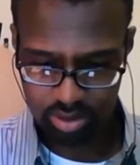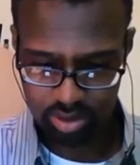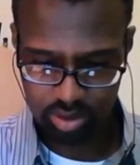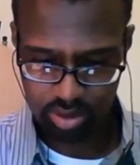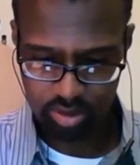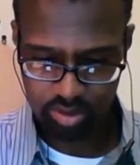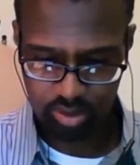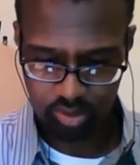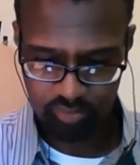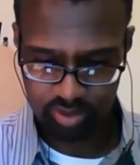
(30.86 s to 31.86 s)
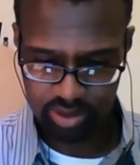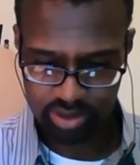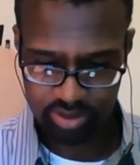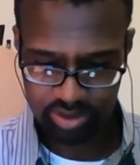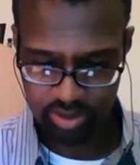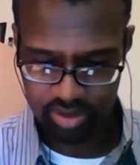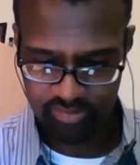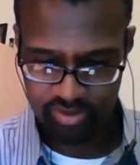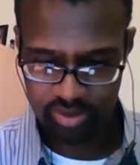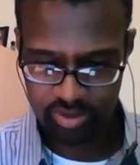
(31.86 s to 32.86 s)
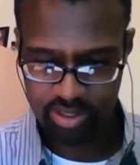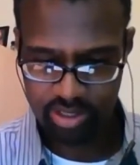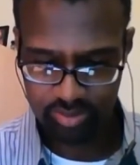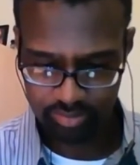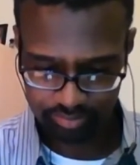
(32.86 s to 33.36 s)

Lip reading: here. Notifications. Turn everything down.